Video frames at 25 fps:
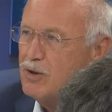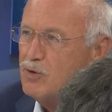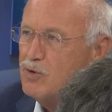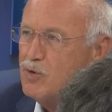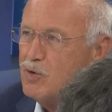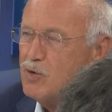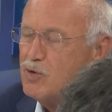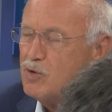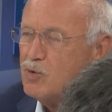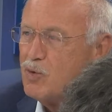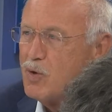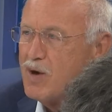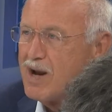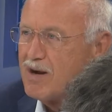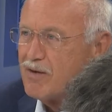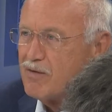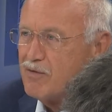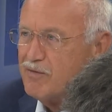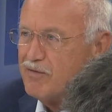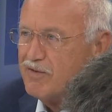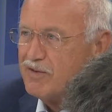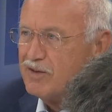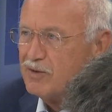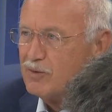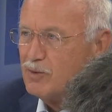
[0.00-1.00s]
we're modern. We
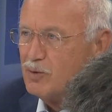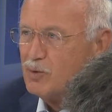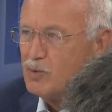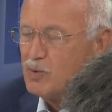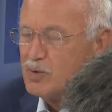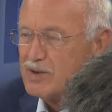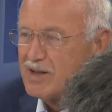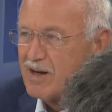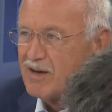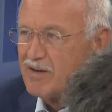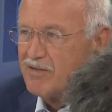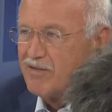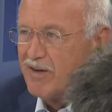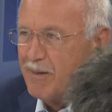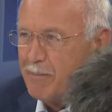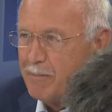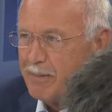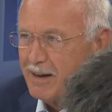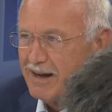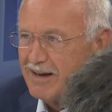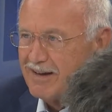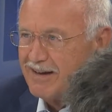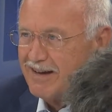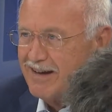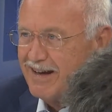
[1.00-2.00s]
can accept this, but
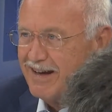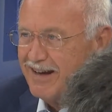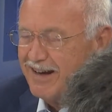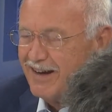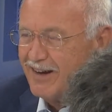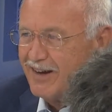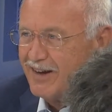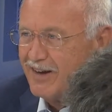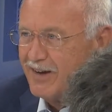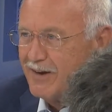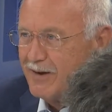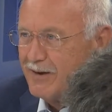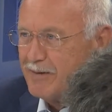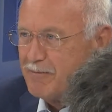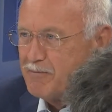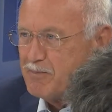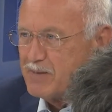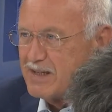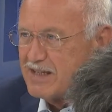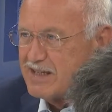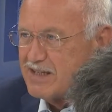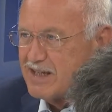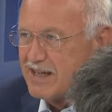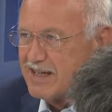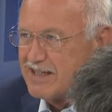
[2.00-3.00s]
don't take
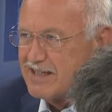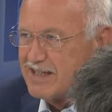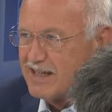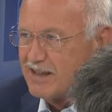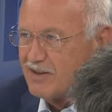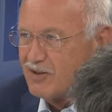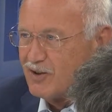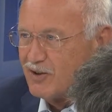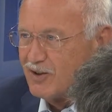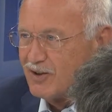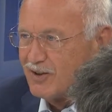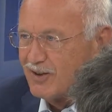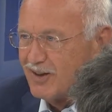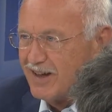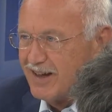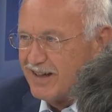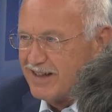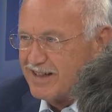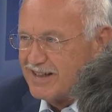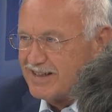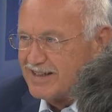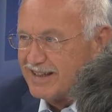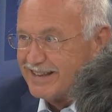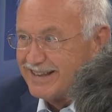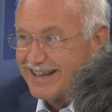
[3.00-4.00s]
away from us
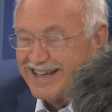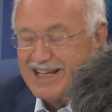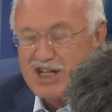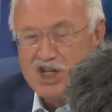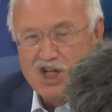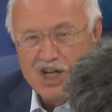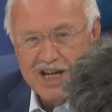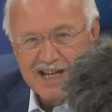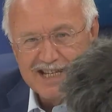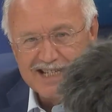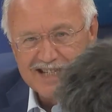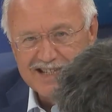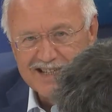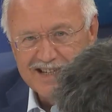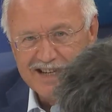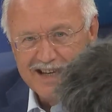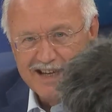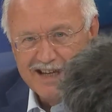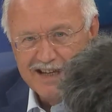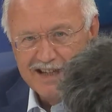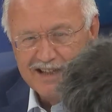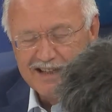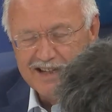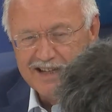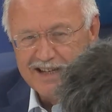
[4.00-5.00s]
this
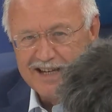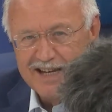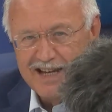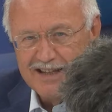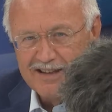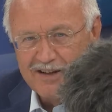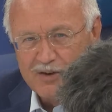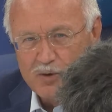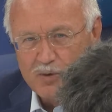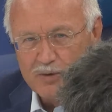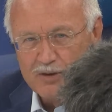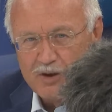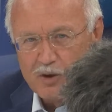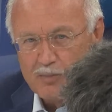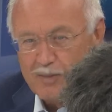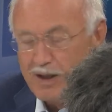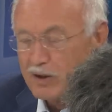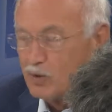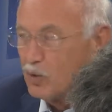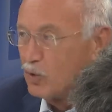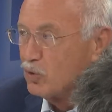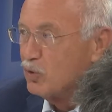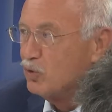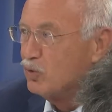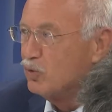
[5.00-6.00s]

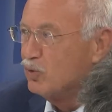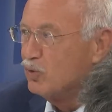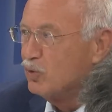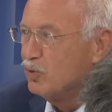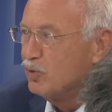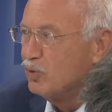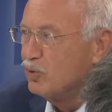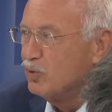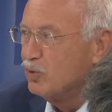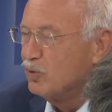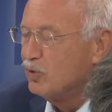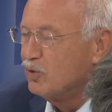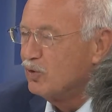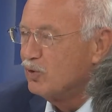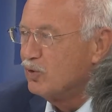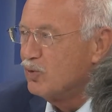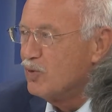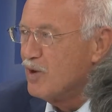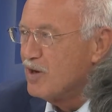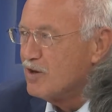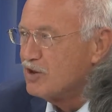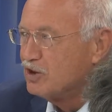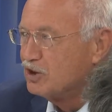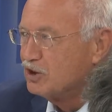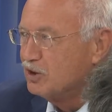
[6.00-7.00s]
wealth, this
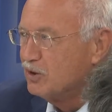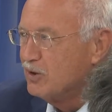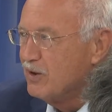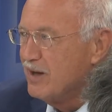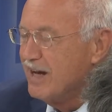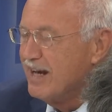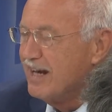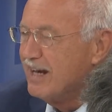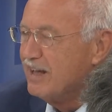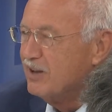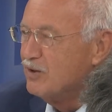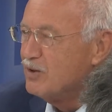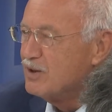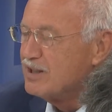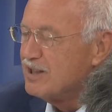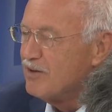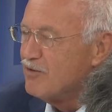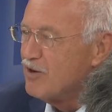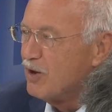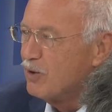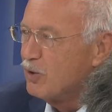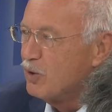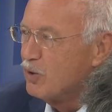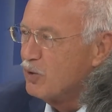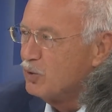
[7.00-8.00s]
richness of human
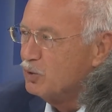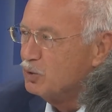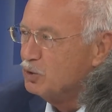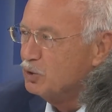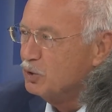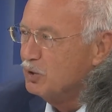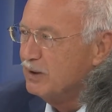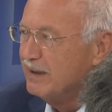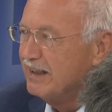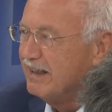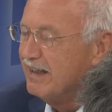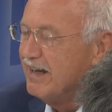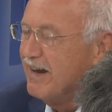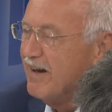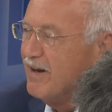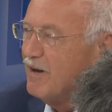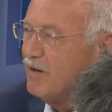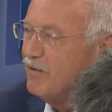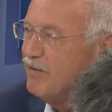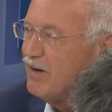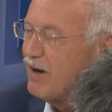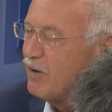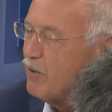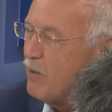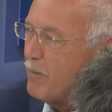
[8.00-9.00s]
contact. So that's the
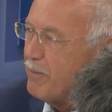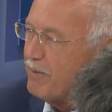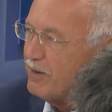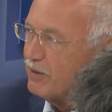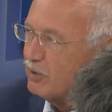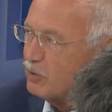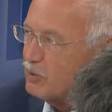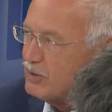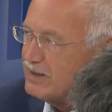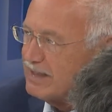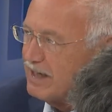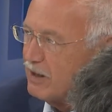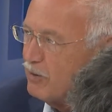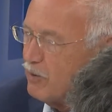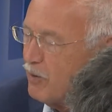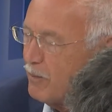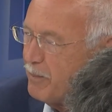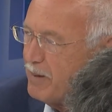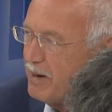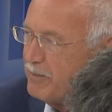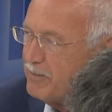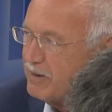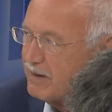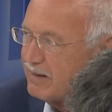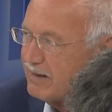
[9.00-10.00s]
challenge, is to be able to
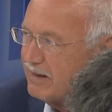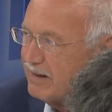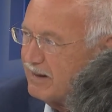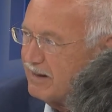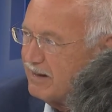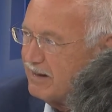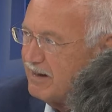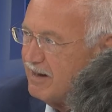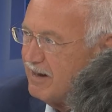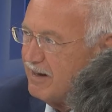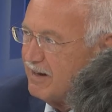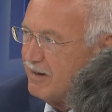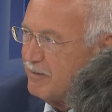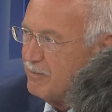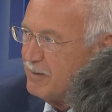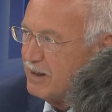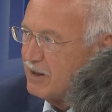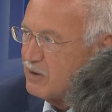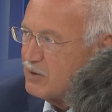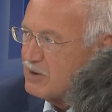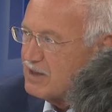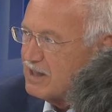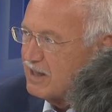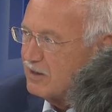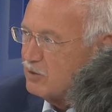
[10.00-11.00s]
combine
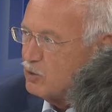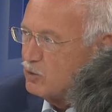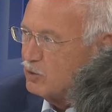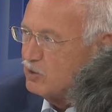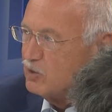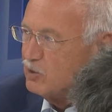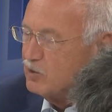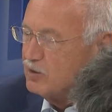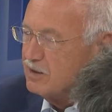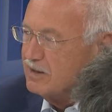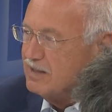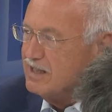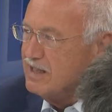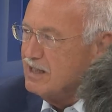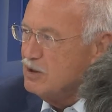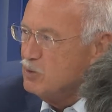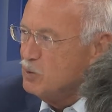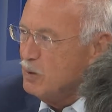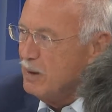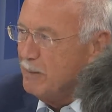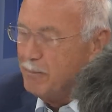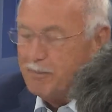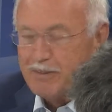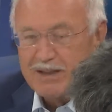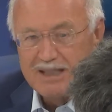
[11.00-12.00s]
this and help
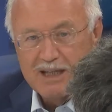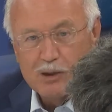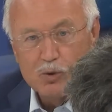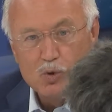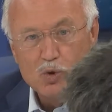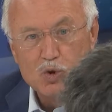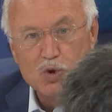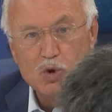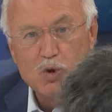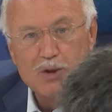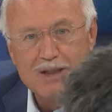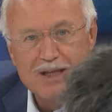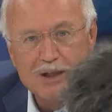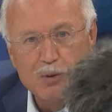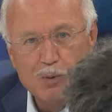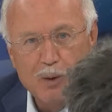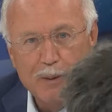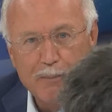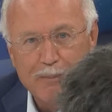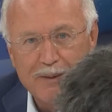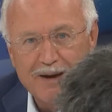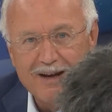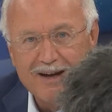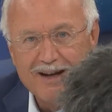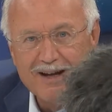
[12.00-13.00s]
people understand
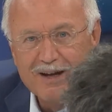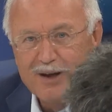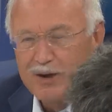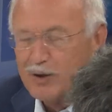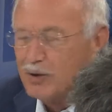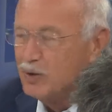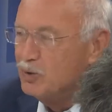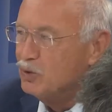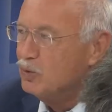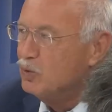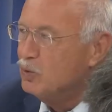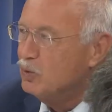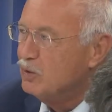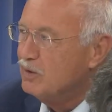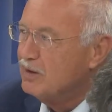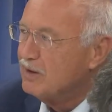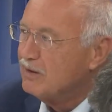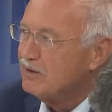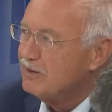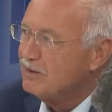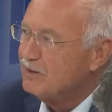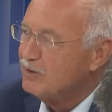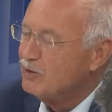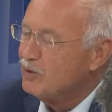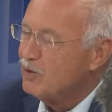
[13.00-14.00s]
that it's
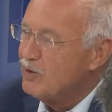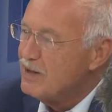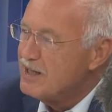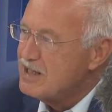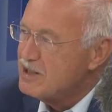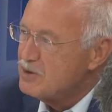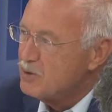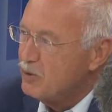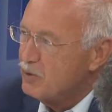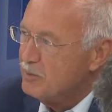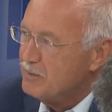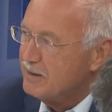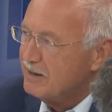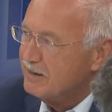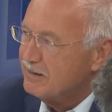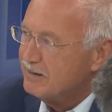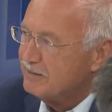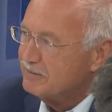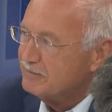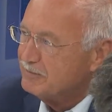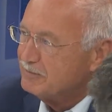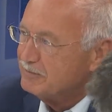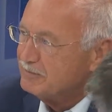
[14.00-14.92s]
complementary, but it won't be